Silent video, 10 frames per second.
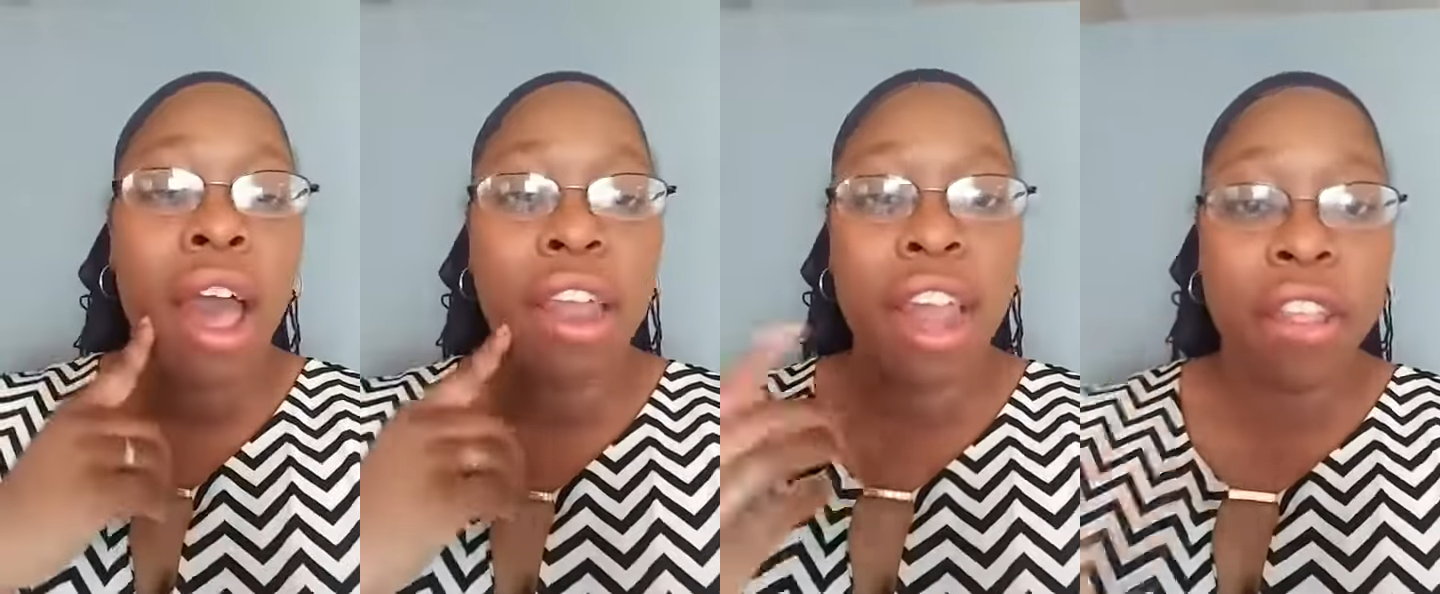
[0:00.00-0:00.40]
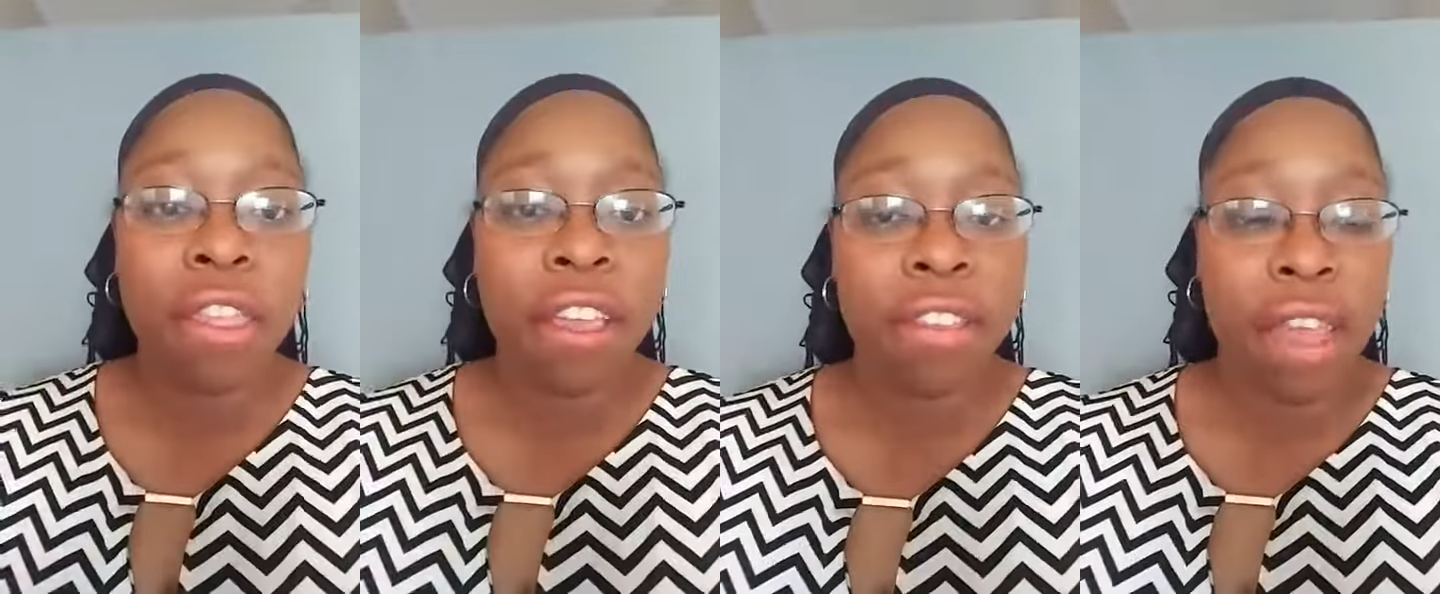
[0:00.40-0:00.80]

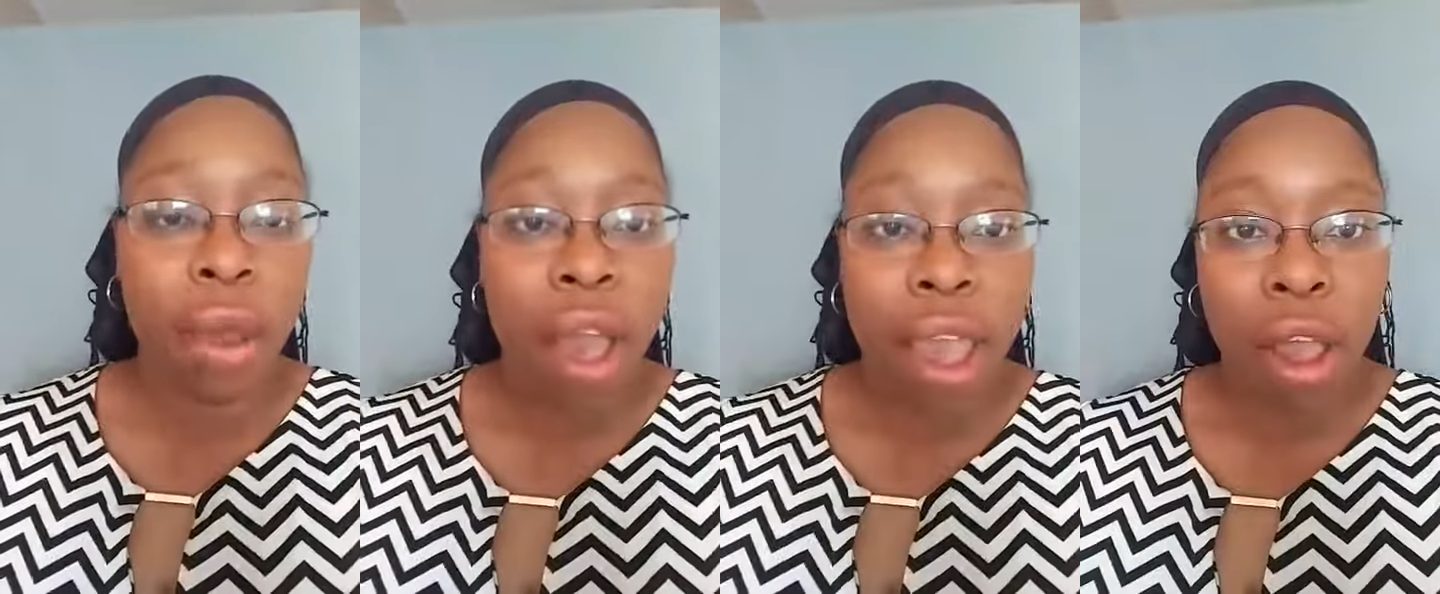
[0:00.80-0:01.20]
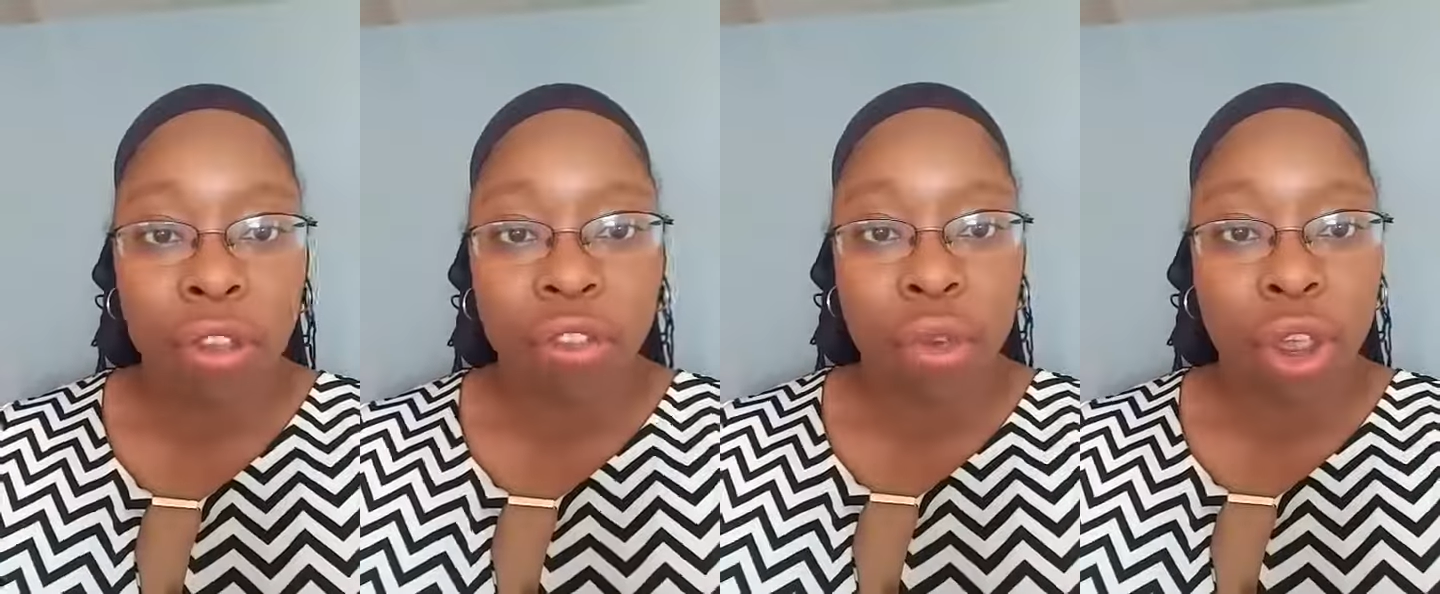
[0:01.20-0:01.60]
Another thing that I
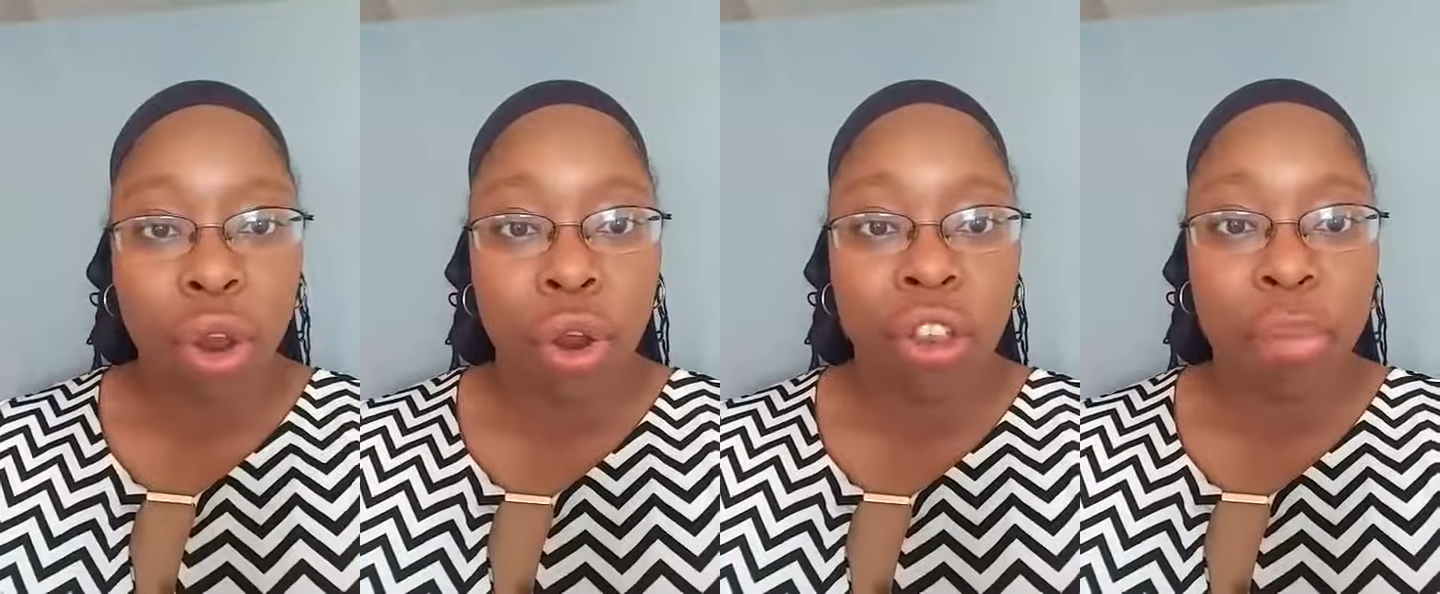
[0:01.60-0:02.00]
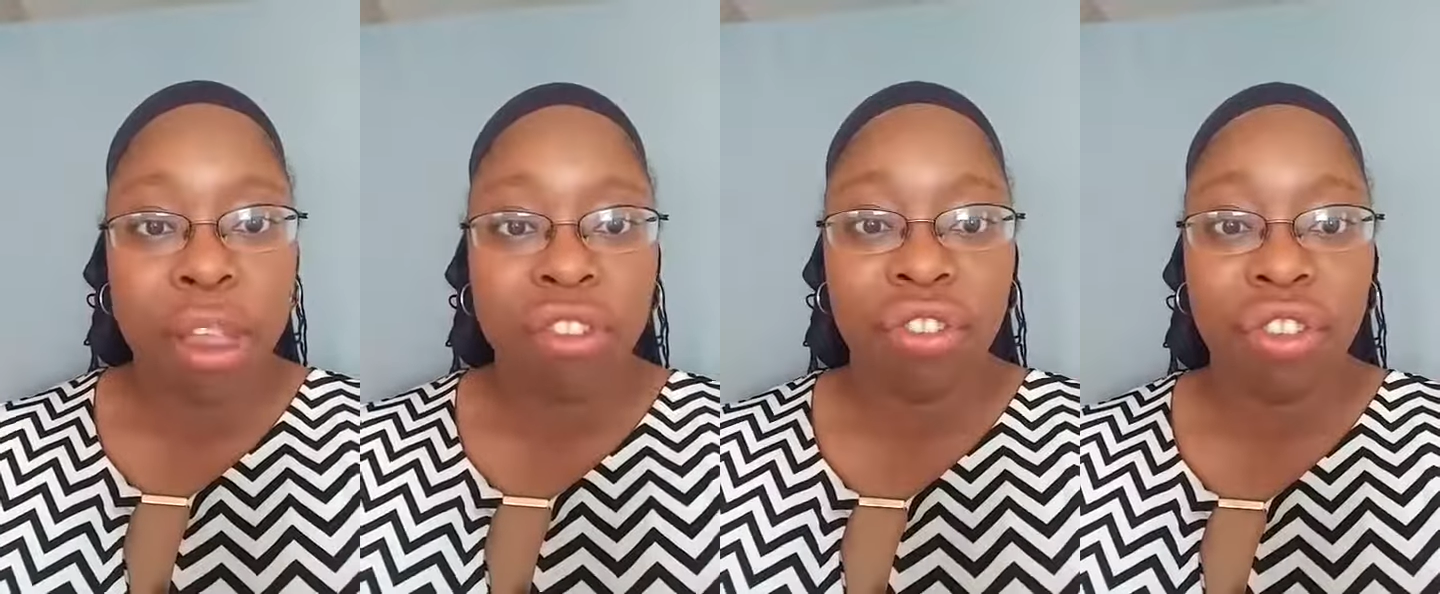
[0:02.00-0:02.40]
also encourage
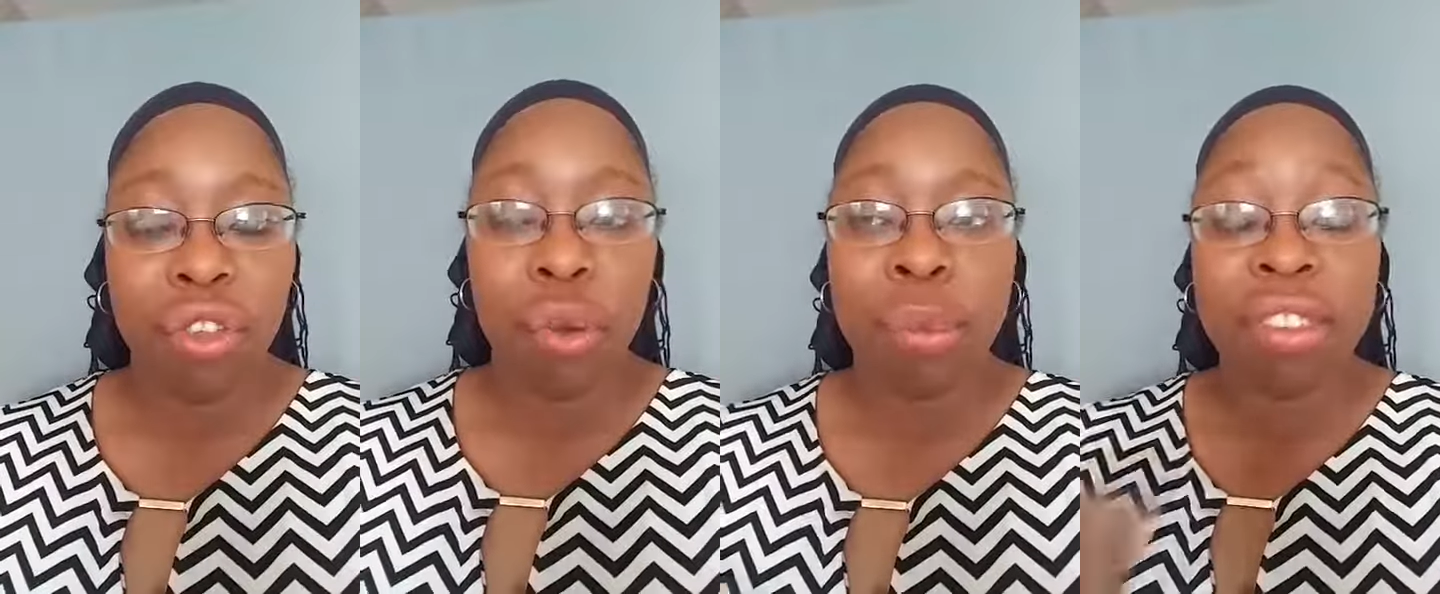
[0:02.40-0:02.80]
patients to do,